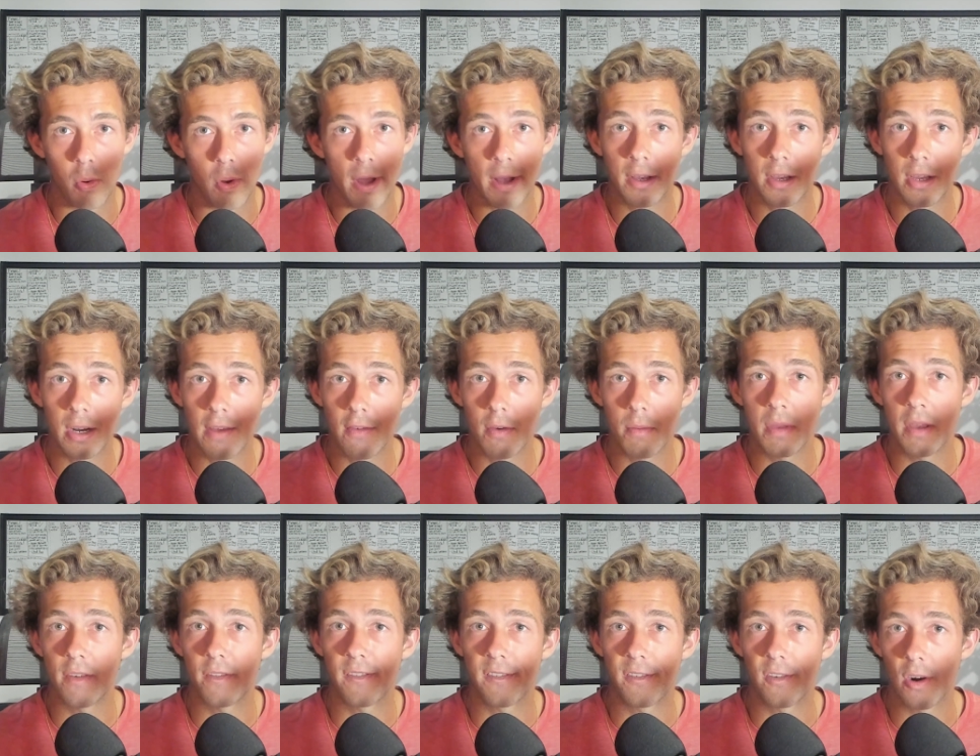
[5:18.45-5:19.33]
It could even be
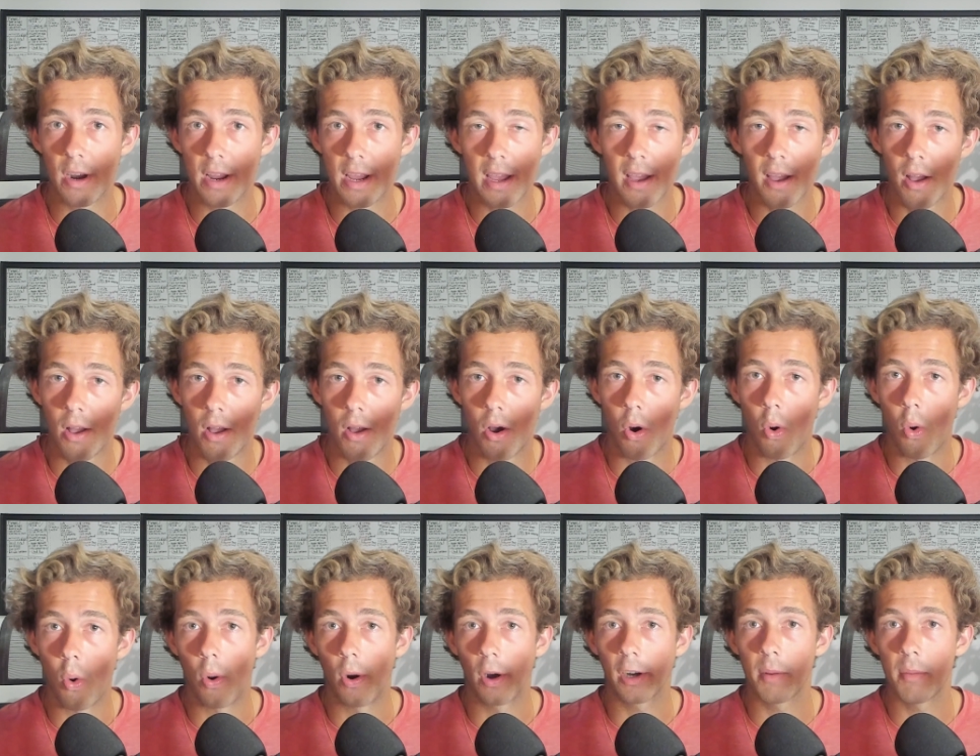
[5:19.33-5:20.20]
free
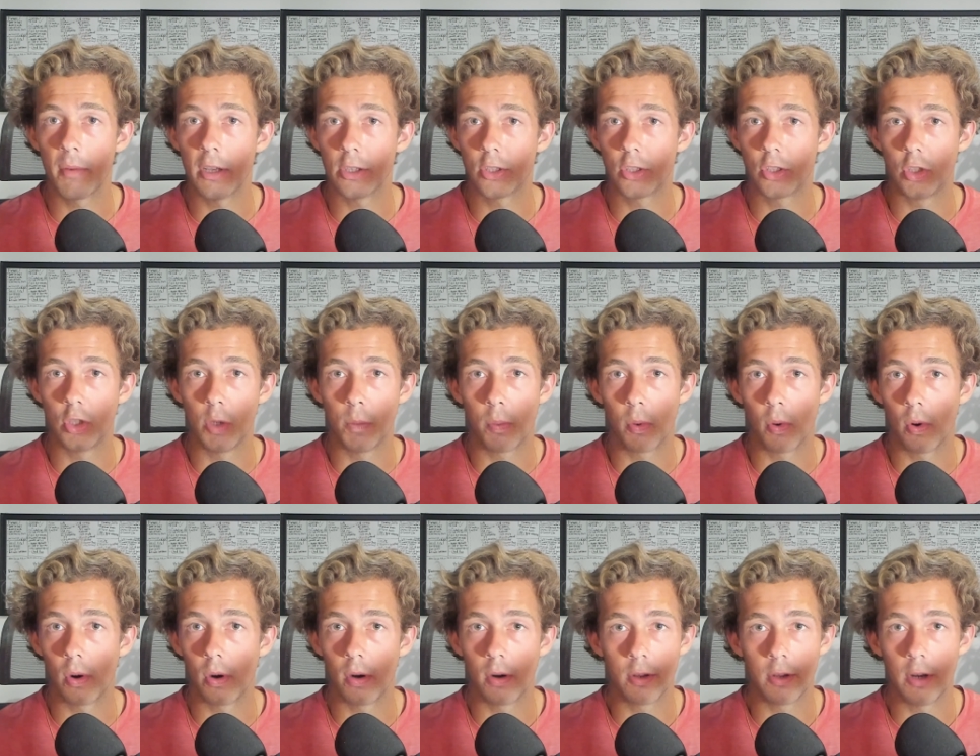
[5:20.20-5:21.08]
or it could be a
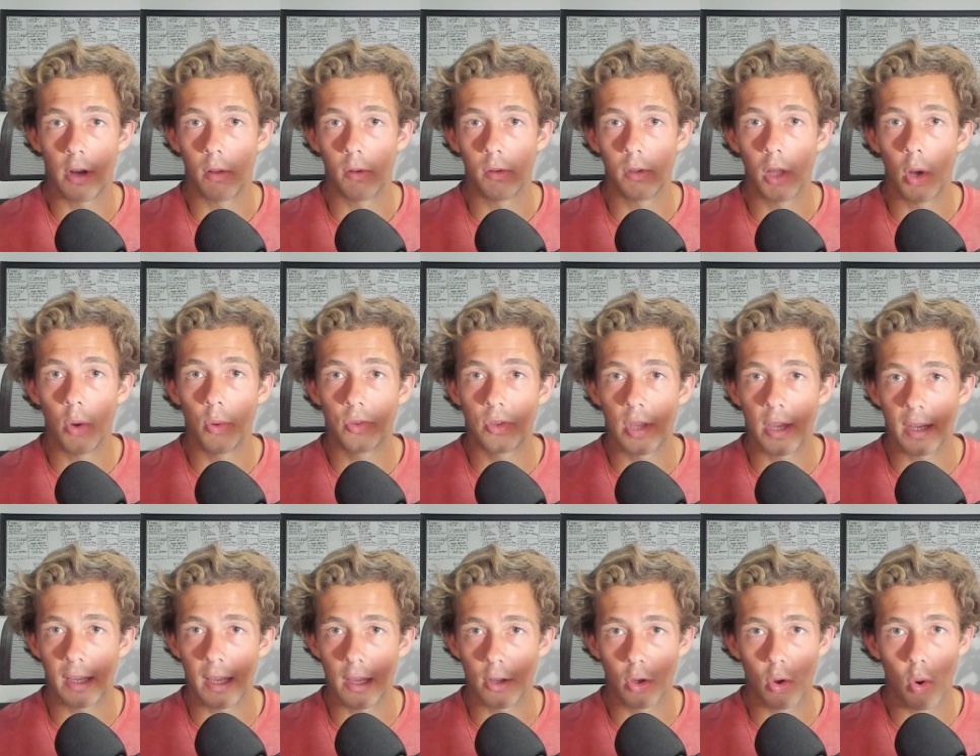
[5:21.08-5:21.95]
super, you know, low
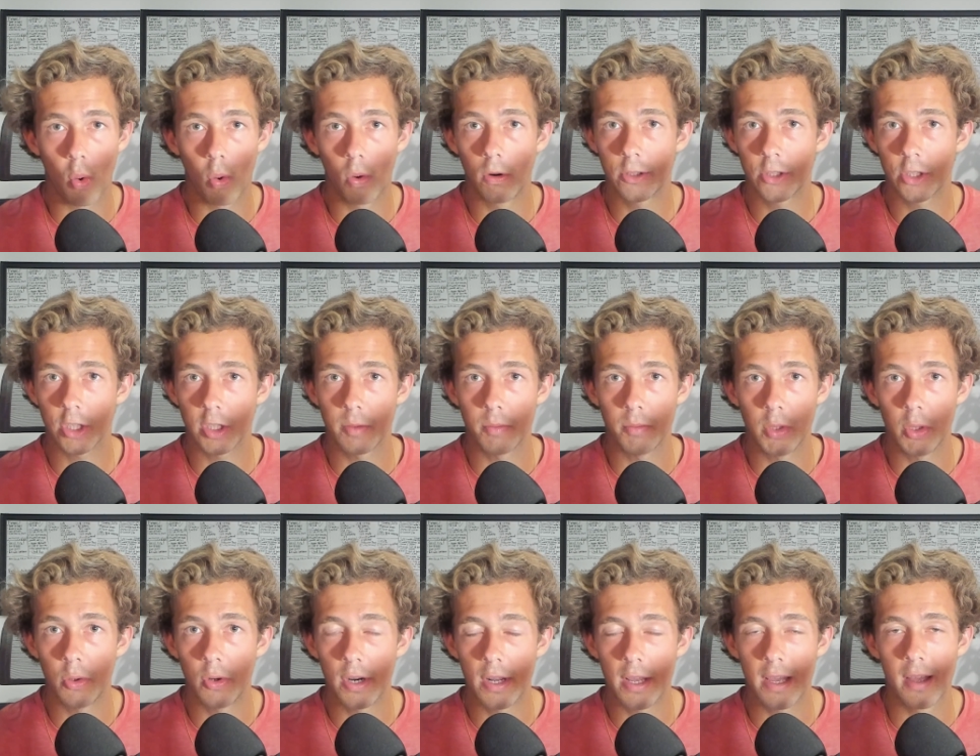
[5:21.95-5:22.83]
ticket course
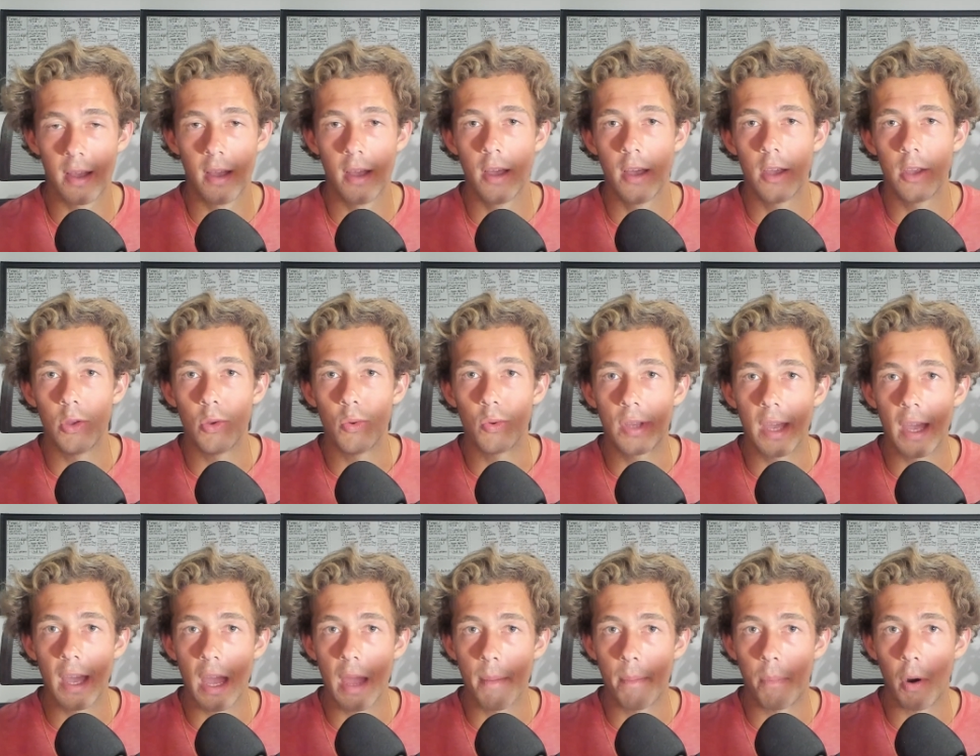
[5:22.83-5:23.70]
community. You
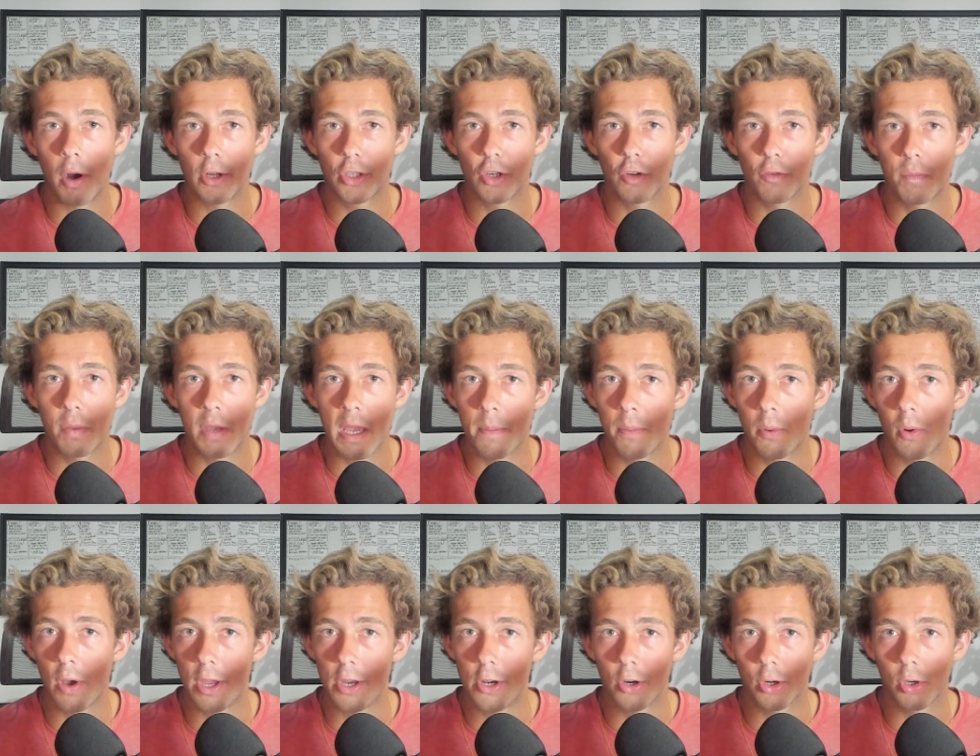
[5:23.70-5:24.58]
get a bunch of people
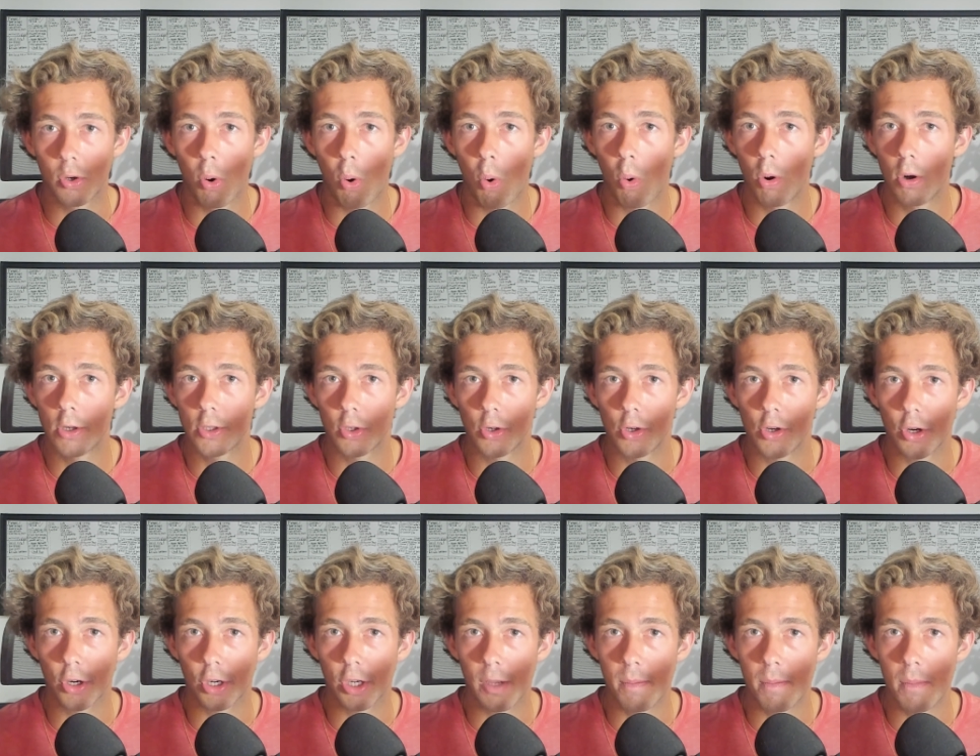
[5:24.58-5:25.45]
in your course or your
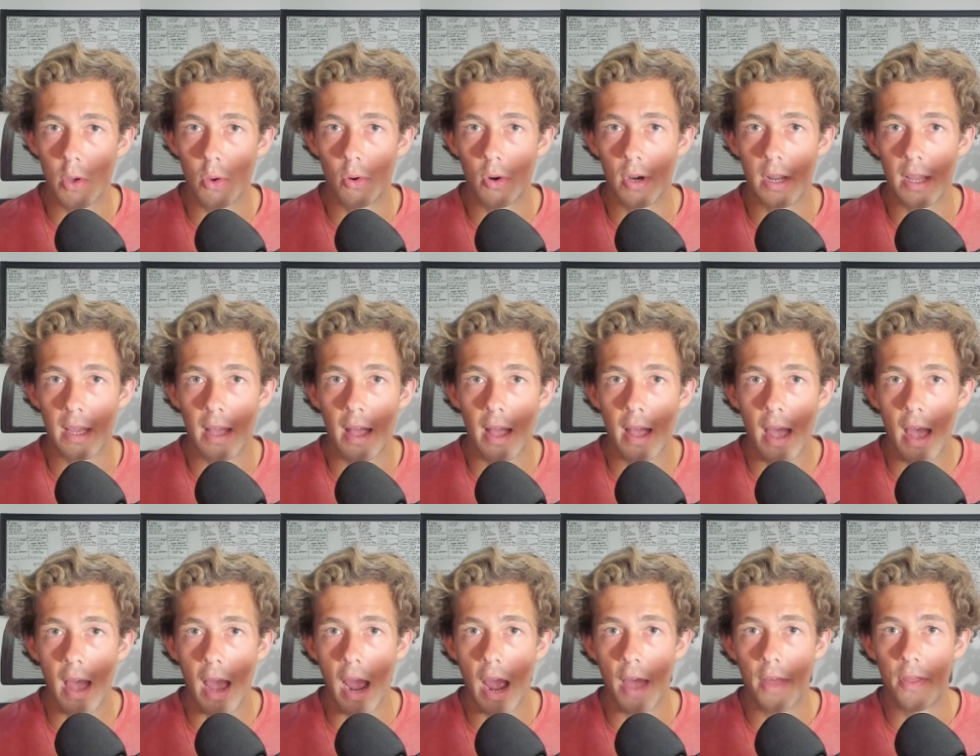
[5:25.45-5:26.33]
community
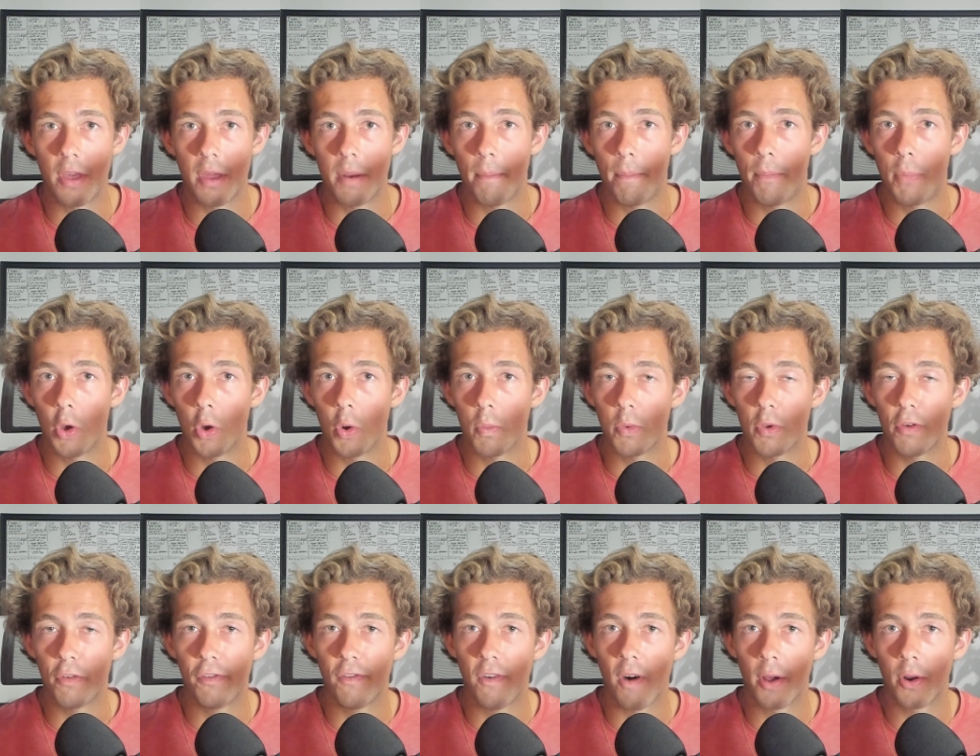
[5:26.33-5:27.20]
and then boom, you
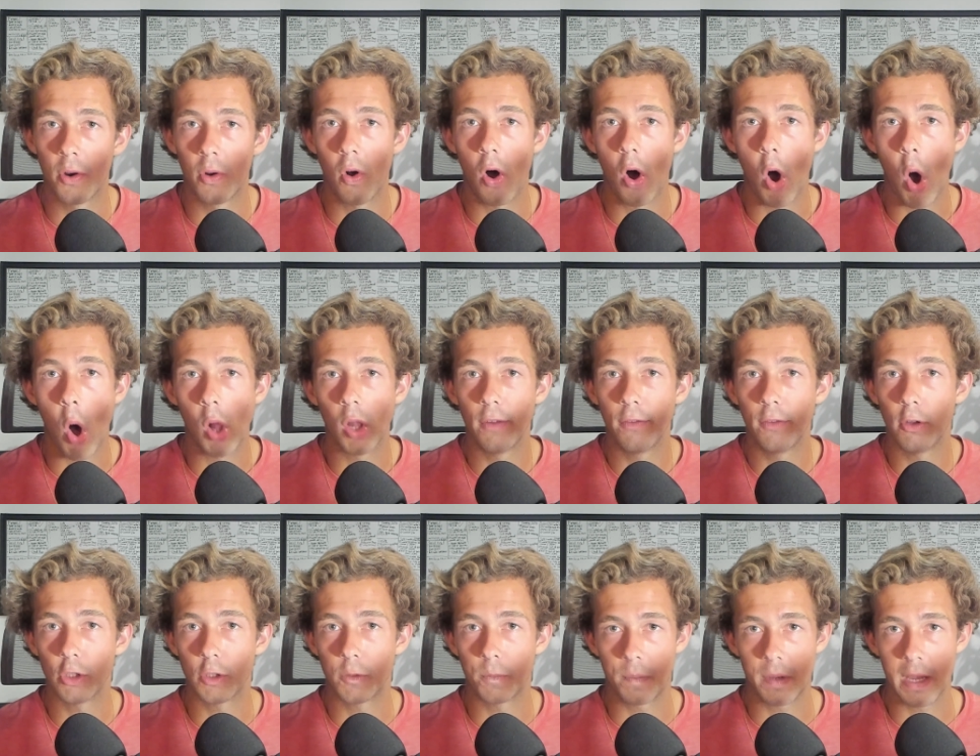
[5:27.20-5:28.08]
funnel all of
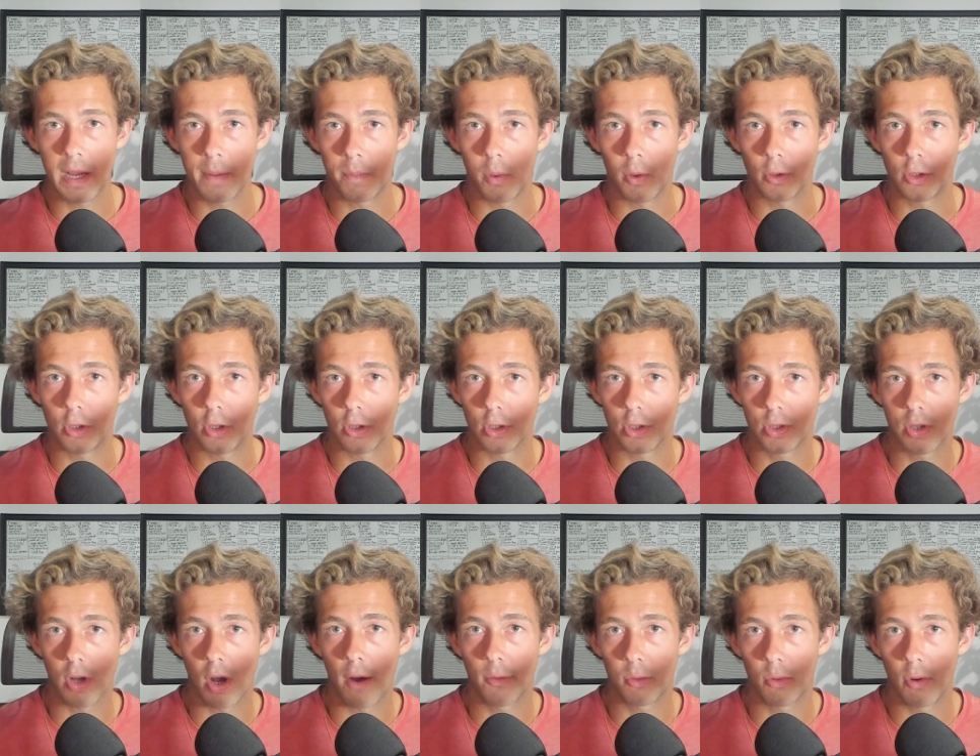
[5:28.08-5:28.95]
those people to your
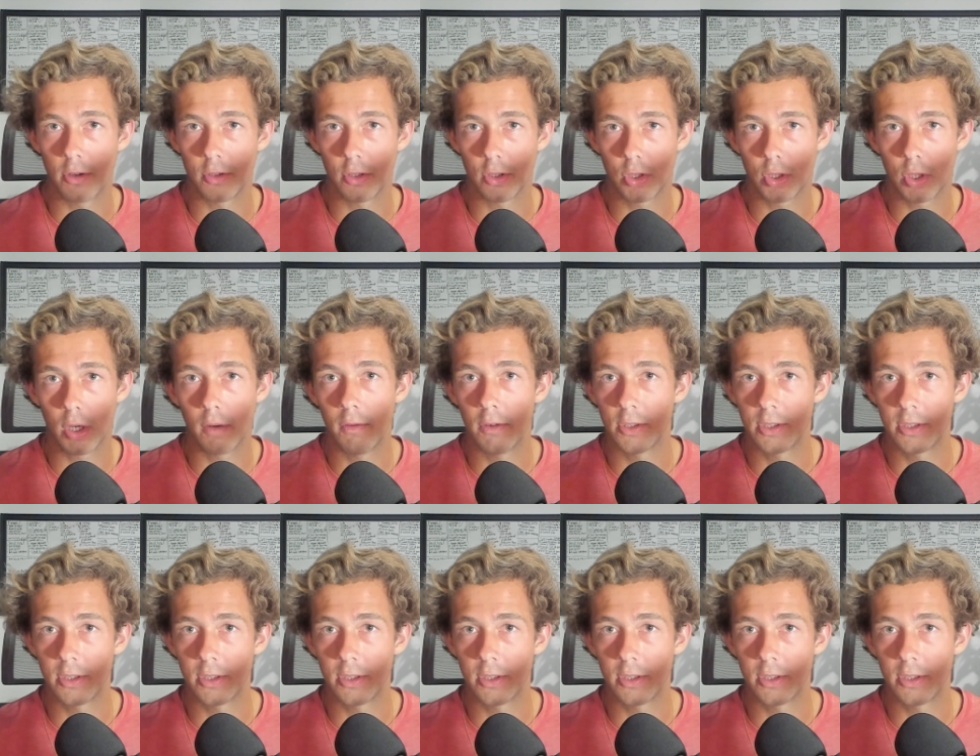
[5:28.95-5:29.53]
software as a service.